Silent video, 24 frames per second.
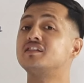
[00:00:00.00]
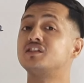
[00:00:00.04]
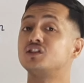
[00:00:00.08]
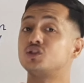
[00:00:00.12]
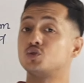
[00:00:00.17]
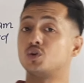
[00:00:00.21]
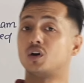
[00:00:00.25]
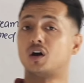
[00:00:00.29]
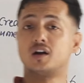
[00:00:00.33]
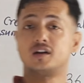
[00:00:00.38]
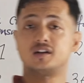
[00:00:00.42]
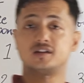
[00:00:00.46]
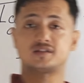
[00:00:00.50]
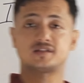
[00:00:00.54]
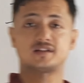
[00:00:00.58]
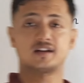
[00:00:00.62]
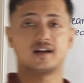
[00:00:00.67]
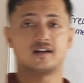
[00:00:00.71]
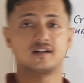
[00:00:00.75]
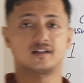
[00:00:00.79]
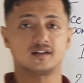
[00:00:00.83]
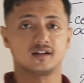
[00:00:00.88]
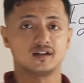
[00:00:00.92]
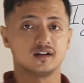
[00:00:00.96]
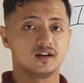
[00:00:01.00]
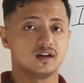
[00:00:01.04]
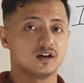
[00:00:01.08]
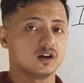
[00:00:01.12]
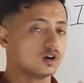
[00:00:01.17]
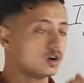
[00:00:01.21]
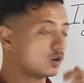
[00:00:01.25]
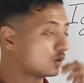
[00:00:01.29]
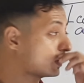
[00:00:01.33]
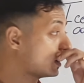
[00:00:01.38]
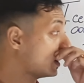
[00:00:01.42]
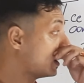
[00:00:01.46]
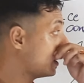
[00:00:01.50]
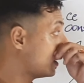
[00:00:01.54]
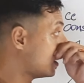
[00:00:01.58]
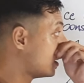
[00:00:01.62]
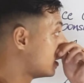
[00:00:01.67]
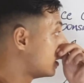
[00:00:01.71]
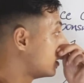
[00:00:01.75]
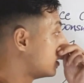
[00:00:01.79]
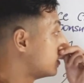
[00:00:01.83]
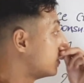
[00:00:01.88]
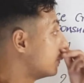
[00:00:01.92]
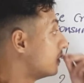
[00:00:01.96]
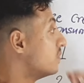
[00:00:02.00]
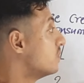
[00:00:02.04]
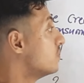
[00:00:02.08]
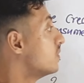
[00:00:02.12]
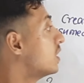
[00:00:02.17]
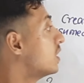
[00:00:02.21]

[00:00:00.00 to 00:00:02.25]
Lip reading: easy to understand. Okay,